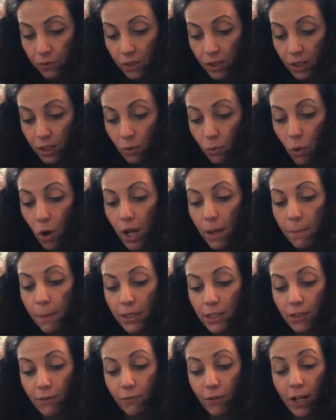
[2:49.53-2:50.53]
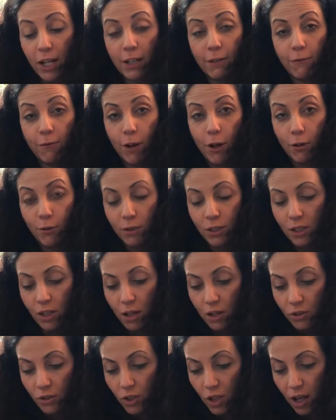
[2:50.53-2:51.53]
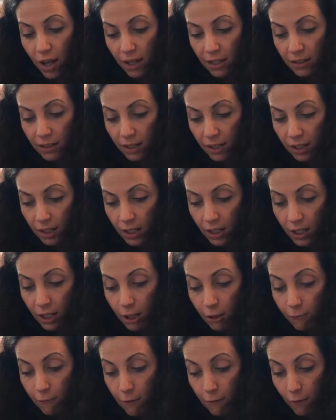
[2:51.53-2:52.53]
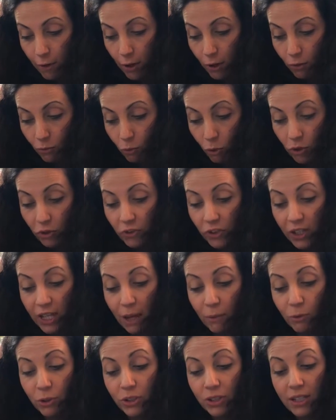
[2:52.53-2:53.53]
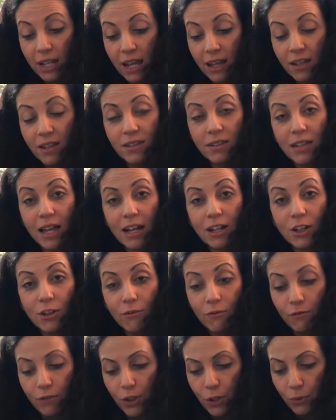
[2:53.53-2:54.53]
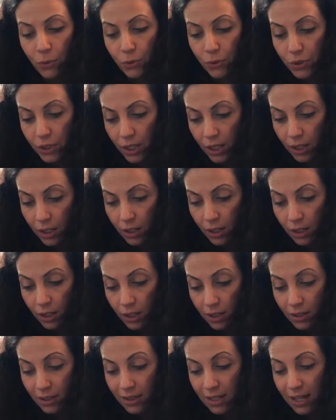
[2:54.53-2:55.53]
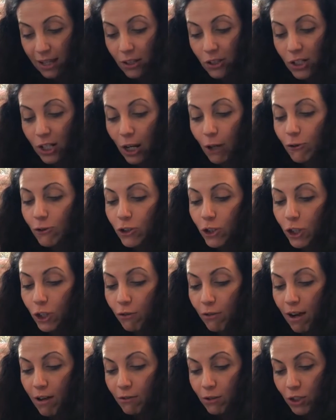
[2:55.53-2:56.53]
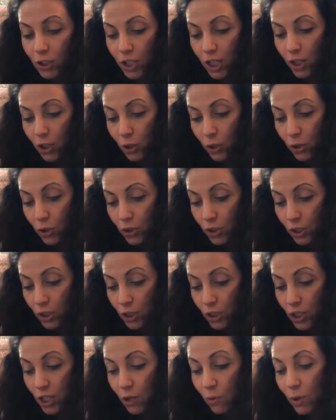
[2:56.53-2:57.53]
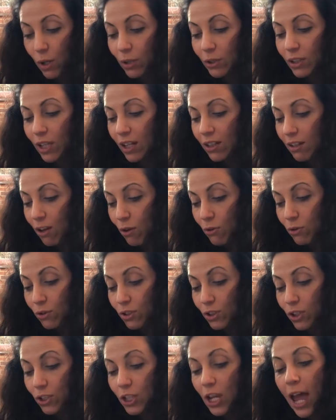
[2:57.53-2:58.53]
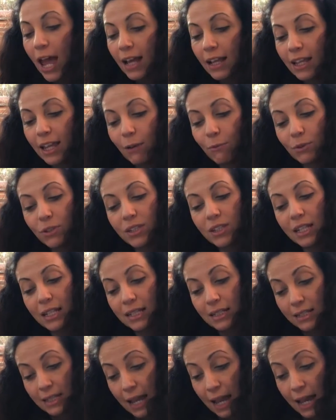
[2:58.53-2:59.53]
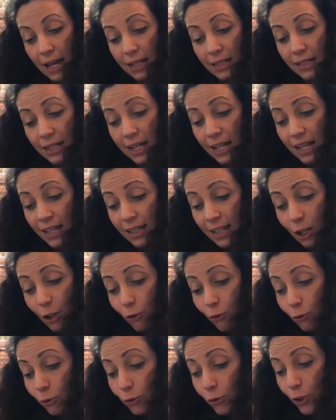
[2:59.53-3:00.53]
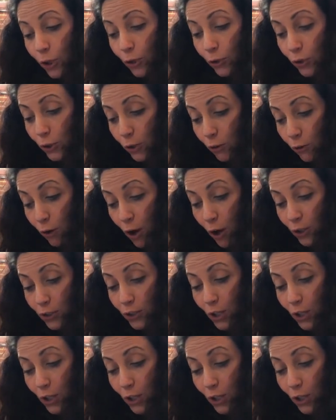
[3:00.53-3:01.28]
The white butterfly had flown to her side. River, once again, was dazed and confused. Staying as close to the ground as she could, she wiggled her nose to check it was still intact, then crawled along the grass,